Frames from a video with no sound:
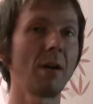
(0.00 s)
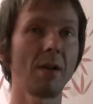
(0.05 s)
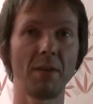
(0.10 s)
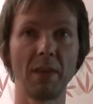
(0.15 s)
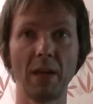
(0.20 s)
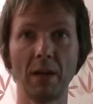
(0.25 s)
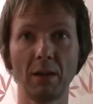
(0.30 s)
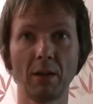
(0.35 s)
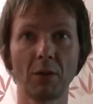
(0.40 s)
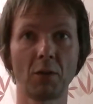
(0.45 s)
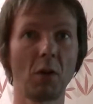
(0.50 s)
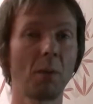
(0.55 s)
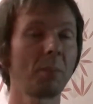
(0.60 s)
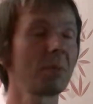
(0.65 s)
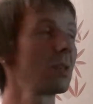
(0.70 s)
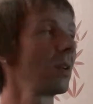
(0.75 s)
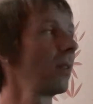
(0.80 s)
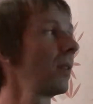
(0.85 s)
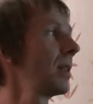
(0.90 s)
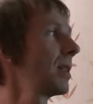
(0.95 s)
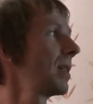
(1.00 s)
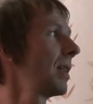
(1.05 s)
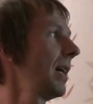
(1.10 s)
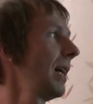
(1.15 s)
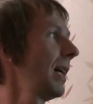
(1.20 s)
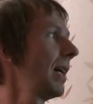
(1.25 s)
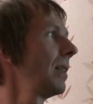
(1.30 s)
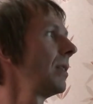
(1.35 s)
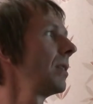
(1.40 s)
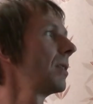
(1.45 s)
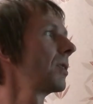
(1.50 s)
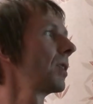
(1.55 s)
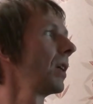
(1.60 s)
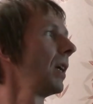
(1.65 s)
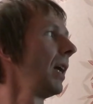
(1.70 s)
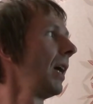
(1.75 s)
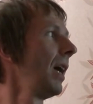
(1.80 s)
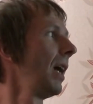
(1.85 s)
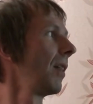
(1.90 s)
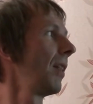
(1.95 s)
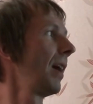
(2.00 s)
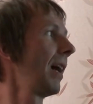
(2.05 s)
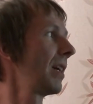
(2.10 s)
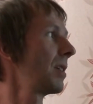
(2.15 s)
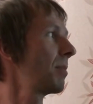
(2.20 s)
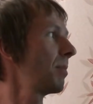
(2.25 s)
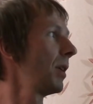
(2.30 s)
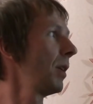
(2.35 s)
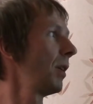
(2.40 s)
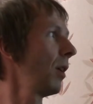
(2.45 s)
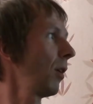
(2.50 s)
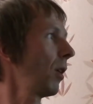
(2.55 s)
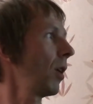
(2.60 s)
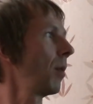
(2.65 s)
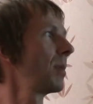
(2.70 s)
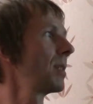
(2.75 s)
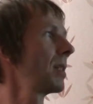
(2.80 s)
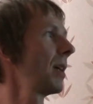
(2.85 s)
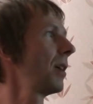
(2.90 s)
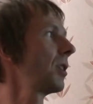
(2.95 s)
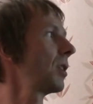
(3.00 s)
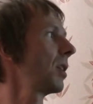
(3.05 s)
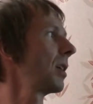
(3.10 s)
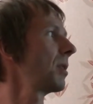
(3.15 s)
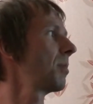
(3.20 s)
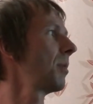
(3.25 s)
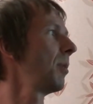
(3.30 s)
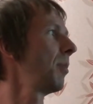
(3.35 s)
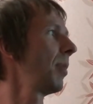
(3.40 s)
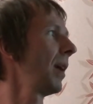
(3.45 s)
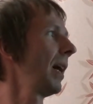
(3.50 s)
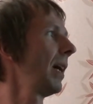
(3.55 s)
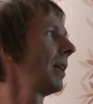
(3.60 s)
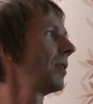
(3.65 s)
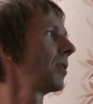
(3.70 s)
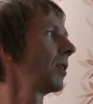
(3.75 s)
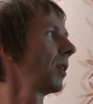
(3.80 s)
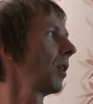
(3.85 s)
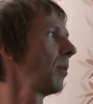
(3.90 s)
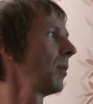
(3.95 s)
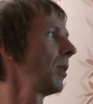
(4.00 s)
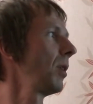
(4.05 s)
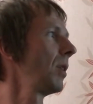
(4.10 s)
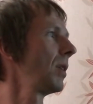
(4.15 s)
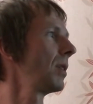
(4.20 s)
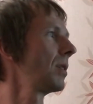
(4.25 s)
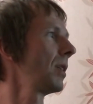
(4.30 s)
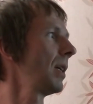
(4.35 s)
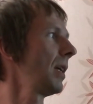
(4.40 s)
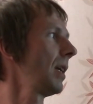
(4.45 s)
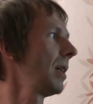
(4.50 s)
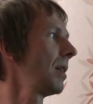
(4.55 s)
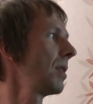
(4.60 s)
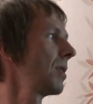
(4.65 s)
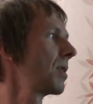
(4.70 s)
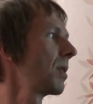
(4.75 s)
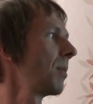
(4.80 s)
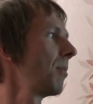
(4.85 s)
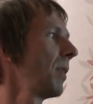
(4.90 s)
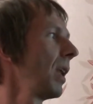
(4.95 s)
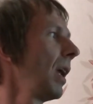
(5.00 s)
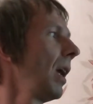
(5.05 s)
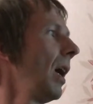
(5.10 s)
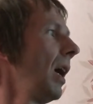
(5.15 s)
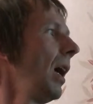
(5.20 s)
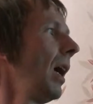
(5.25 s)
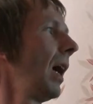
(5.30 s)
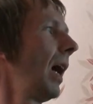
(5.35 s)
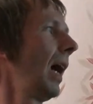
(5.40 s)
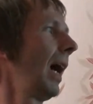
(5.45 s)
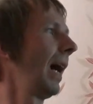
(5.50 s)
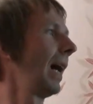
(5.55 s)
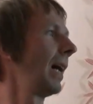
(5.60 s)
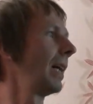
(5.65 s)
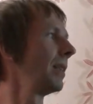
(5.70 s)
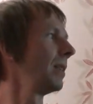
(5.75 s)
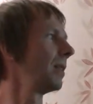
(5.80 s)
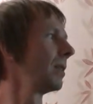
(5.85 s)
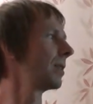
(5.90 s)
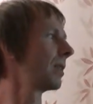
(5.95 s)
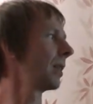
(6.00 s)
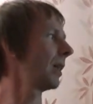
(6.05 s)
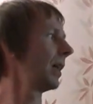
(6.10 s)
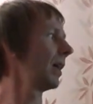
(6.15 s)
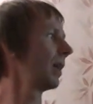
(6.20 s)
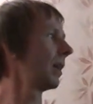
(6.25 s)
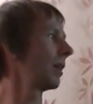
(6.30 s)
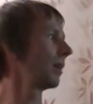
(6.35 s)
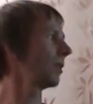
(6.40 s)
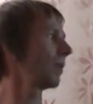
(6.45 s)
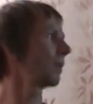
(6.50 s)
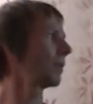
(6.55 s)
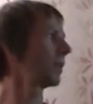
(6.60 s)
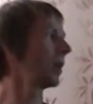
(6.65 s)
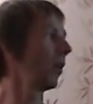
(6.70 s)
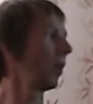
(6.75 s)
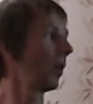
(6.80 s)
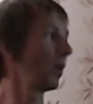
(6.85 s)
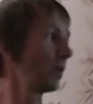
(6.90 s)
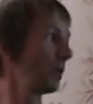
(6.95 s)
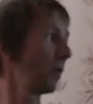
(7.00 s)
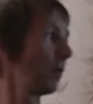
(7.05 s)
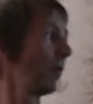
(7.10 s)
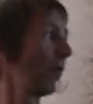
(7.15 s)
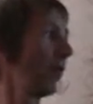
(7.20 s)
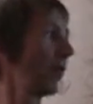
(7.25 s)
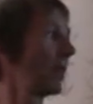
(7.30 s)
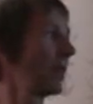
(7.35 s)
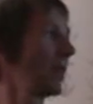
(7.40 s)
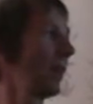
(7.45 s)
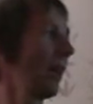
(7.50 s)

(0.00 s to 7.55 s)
the crops on this land. There has been no compensation has been paid to the communities, and also forest